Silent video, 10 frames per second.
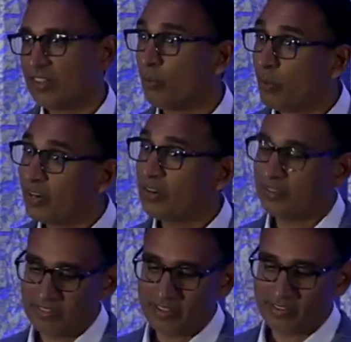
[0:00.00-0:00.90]
The winner
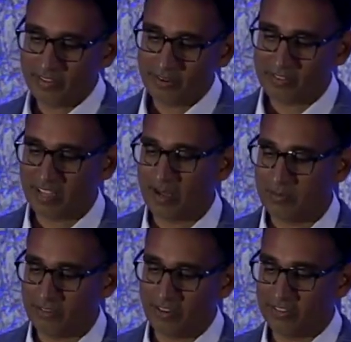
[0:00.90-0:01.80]
of this year's
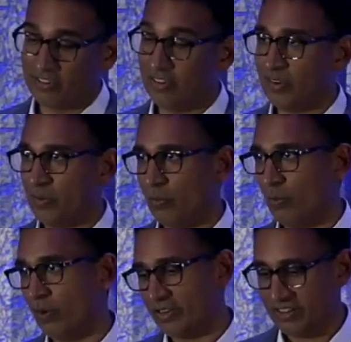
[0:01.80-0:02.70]
Game Changer,
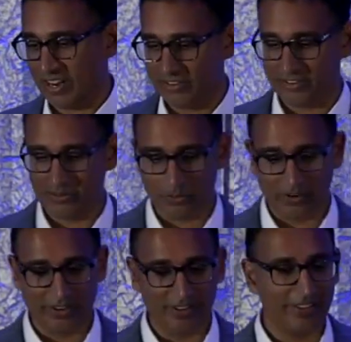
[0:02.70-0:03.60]
Work Changer
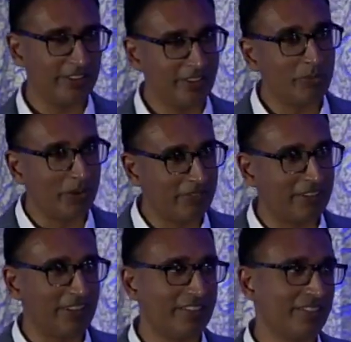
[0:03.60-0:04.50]
Award is one
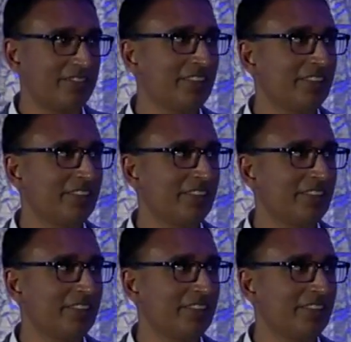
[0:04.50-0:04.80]
of these.